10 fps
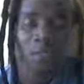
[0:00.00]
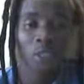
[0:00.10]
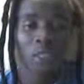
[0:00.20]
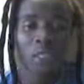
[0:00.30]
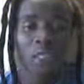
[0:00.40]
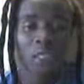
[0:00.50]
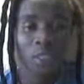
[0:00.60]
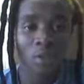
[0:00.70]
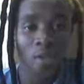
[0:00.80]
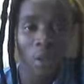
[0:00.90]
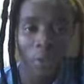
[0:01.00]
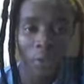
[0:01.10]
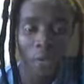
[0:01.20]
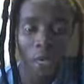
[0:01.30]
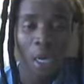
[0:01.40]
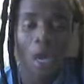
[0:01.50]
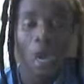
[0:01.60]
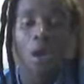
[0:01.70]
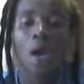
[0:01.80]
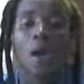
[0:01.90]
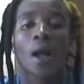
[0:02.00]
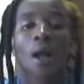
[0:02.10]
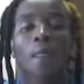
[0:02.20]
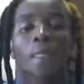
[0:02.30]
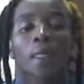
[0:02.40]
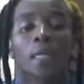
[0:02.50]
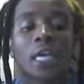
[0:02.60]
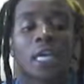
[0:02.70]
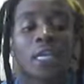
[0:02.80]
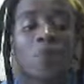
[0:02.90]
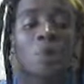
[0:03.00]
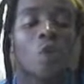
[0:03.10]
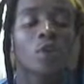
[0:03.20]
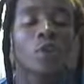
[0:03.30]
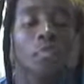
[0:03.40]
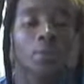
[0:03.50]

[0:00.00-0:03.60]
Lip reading: especially in South Africa, it will only